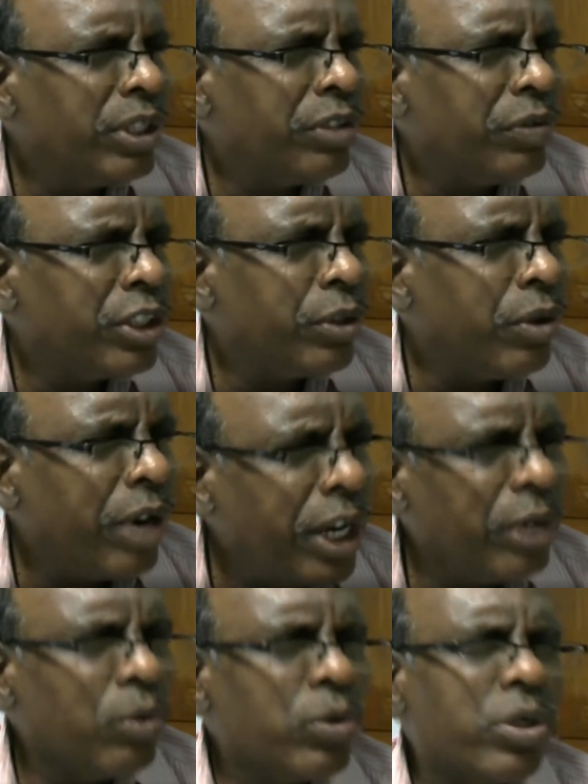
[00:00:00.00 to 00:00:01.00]
we, should
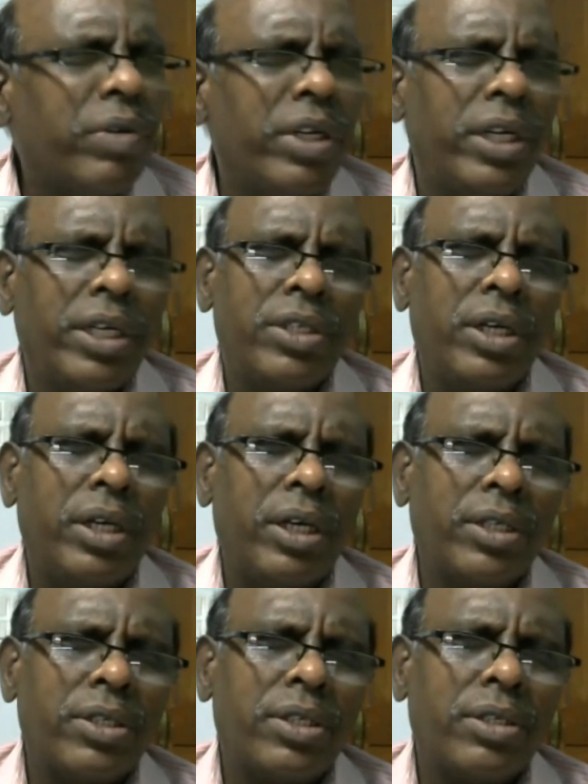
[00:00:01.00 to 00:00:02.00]
reduce our
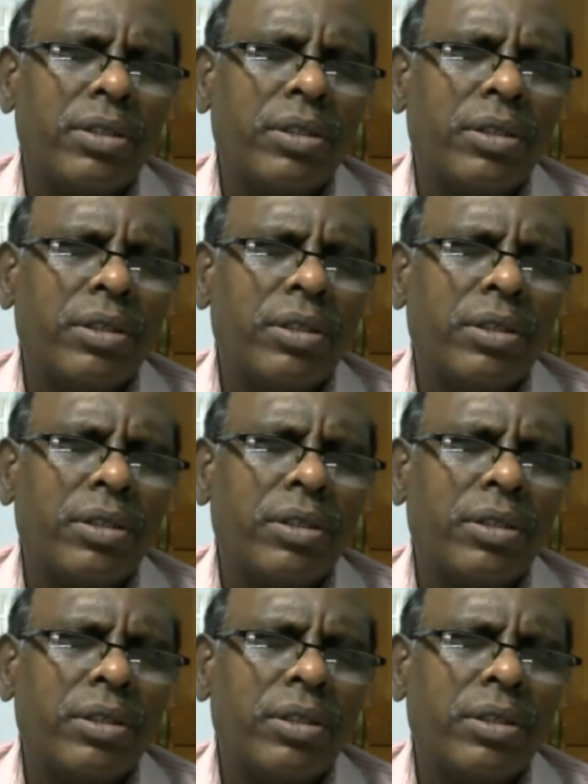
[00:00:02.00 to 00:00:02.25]
desires.